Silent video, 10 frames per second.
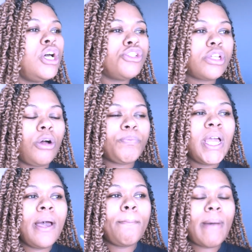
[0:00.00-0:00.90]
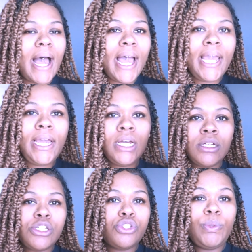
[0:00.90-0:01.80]
So my
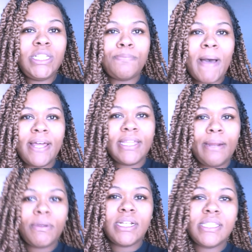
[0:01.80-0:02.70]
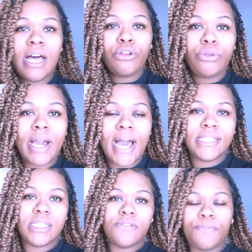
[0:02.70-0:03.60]
sweet spot that I'm going to tell you
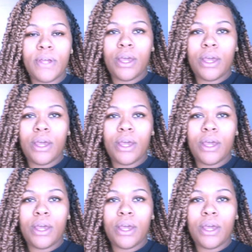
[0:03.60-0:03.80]
guys is,